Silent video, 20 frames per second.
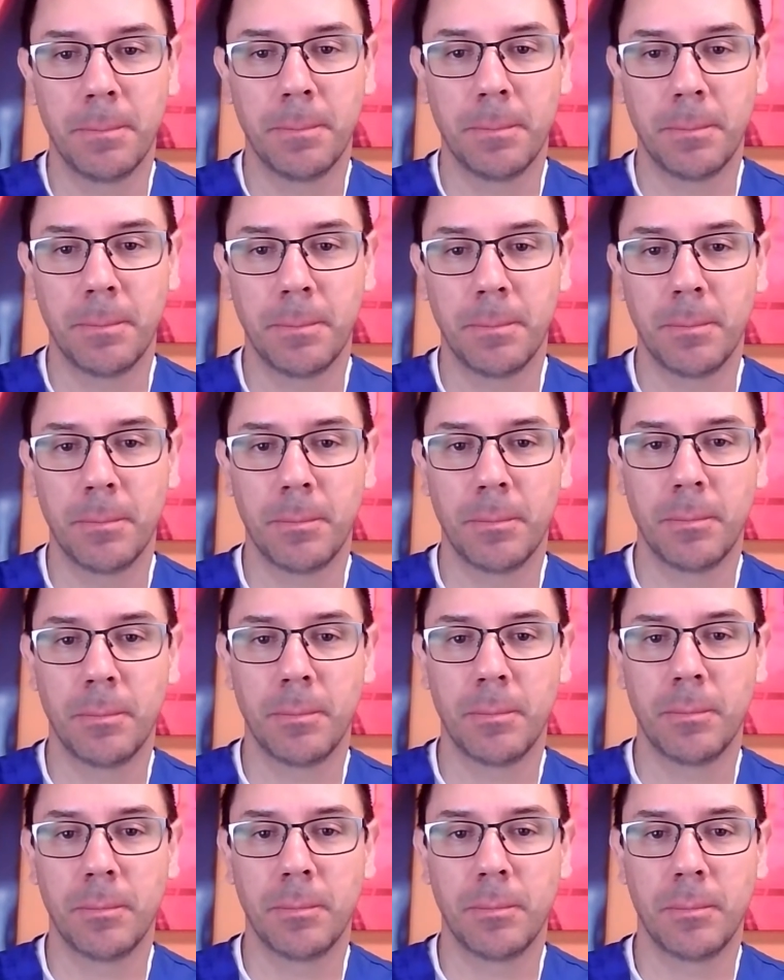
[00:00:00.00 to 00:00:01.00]

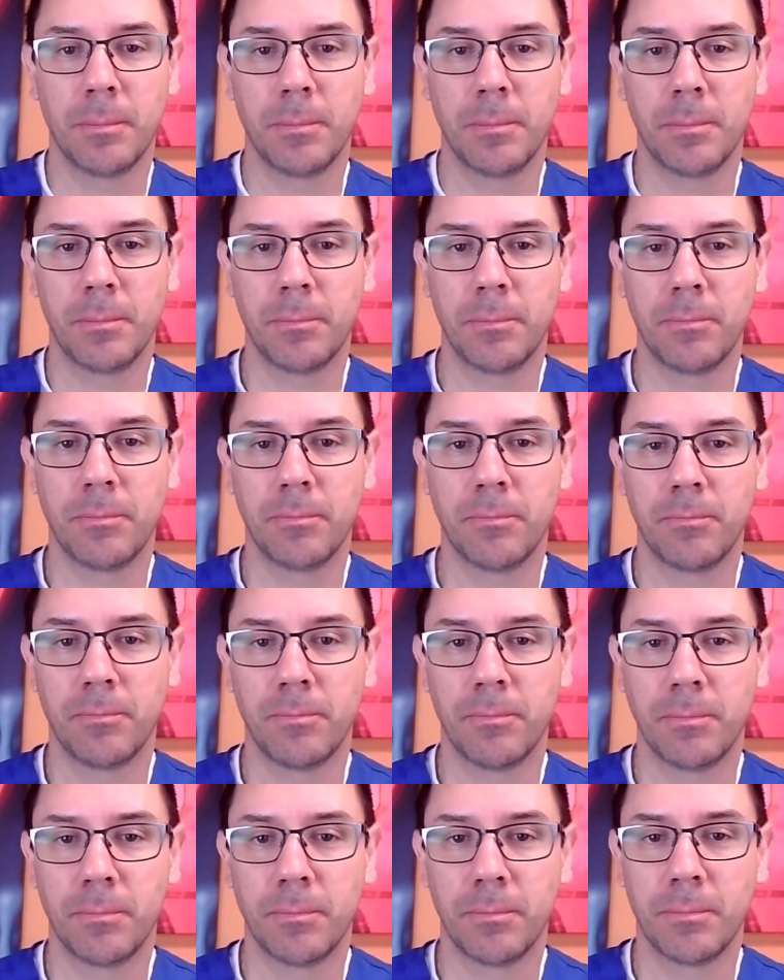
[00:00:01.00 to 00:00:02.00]

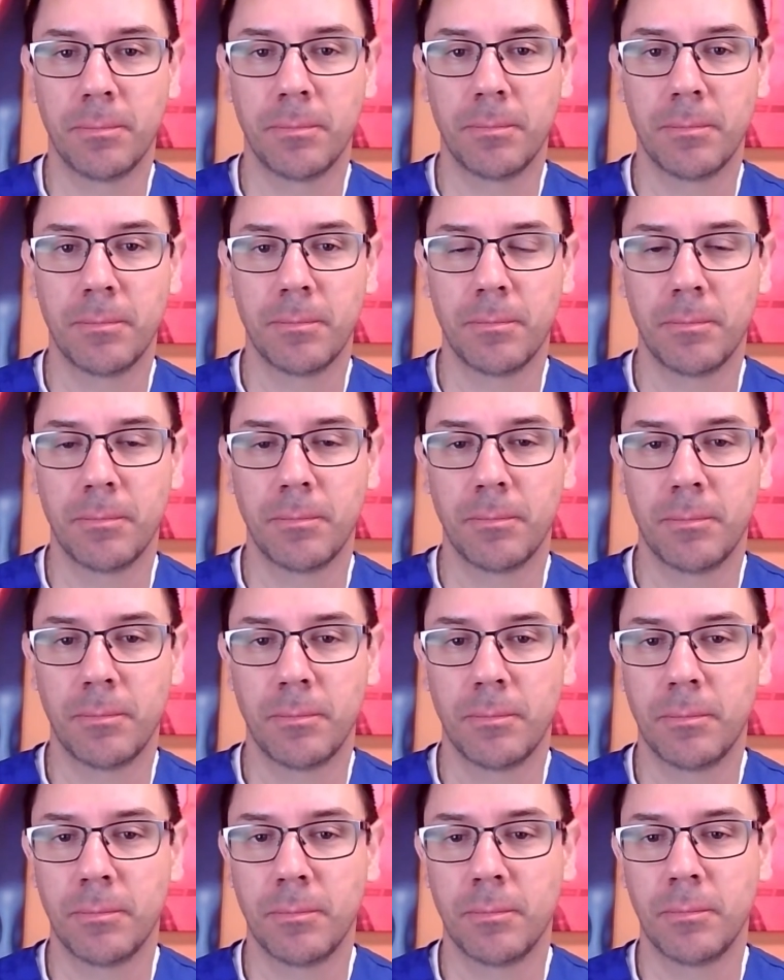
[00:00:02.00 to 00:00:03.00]

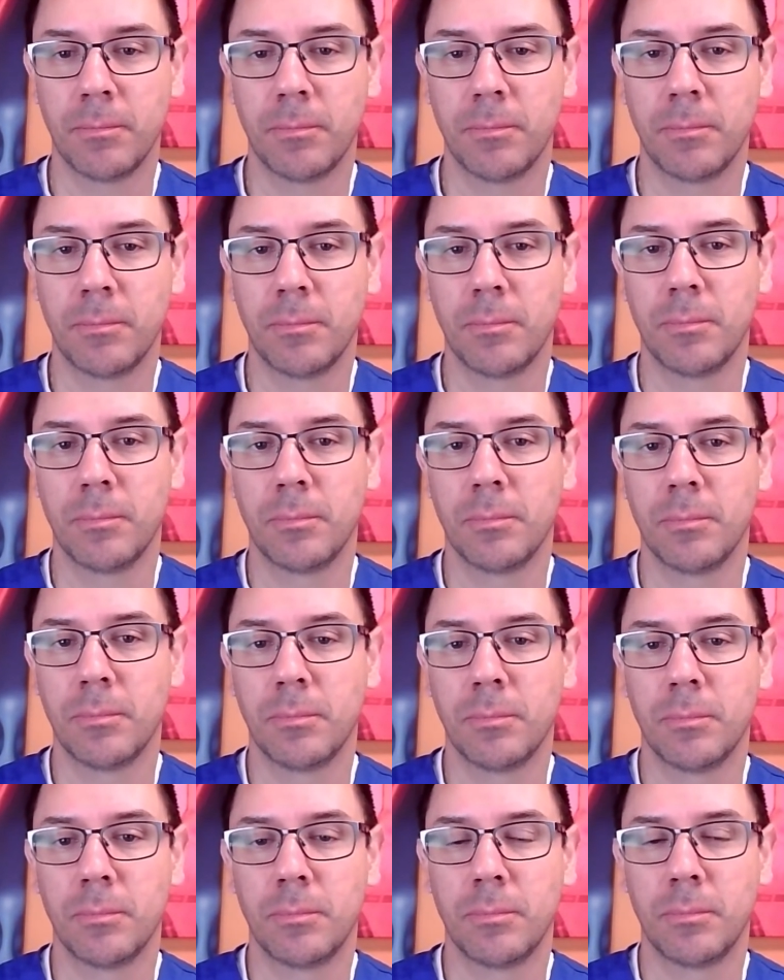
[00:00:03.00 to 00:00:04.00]

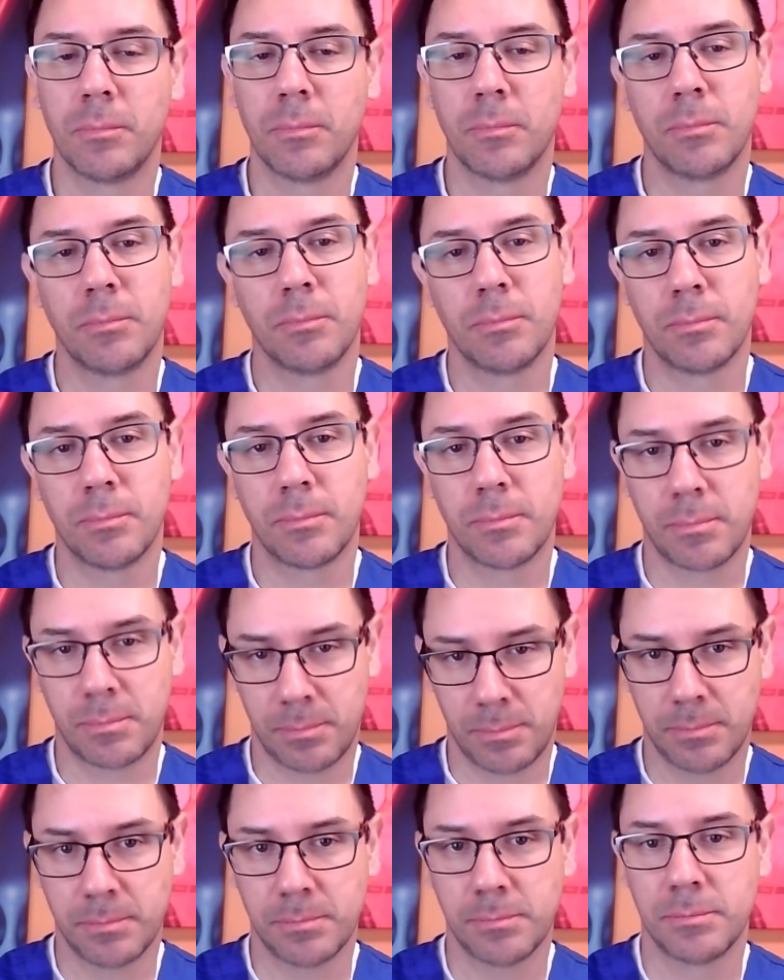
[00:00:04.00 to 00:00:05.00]

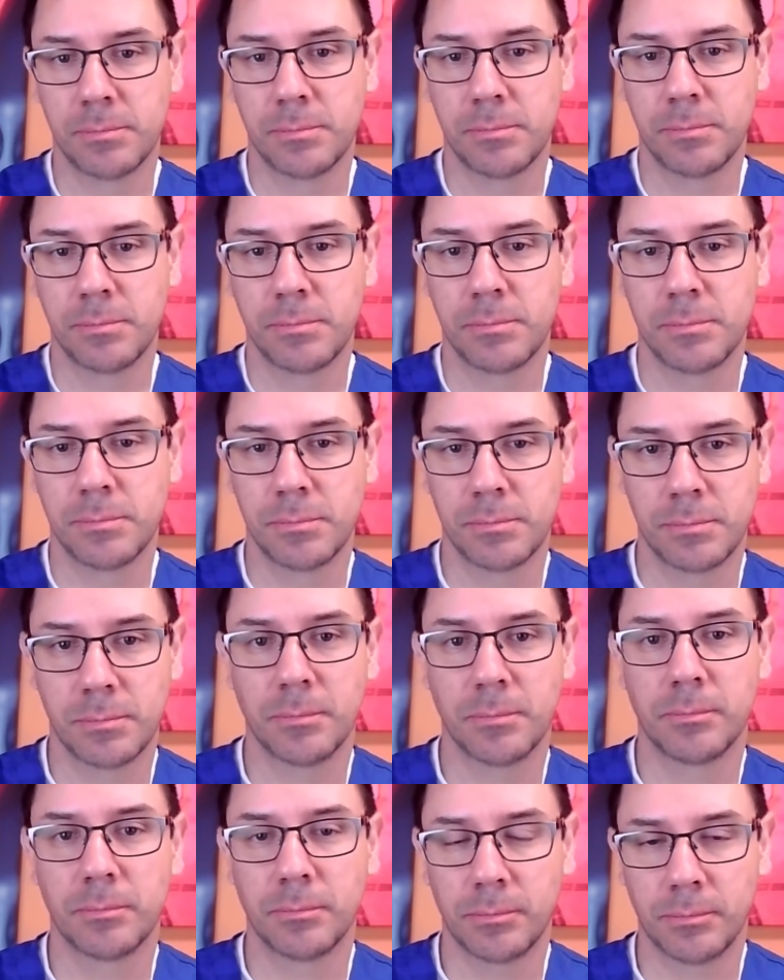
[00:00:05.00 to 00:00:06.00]

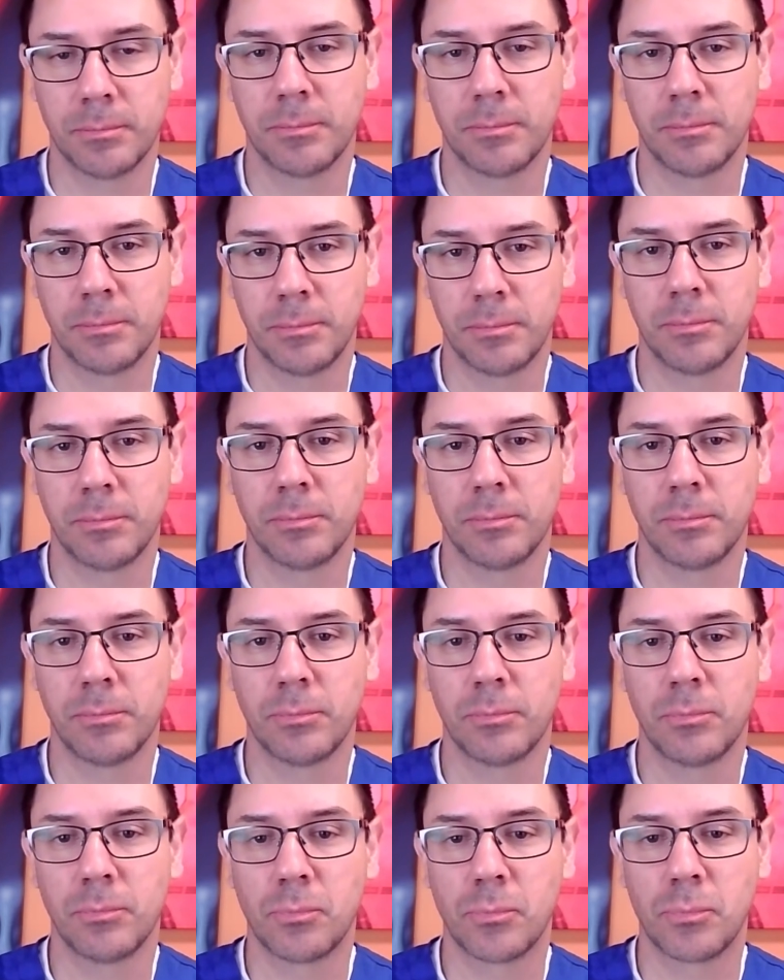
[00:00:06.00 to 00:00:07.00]

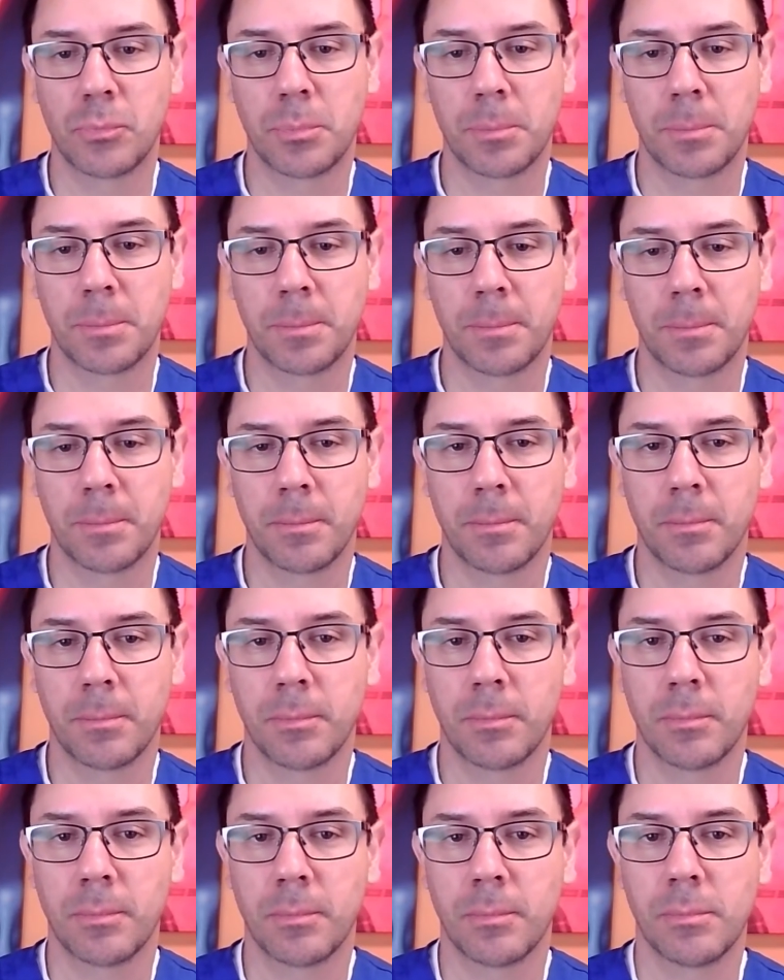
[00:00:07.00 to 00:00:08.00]
(not speaking)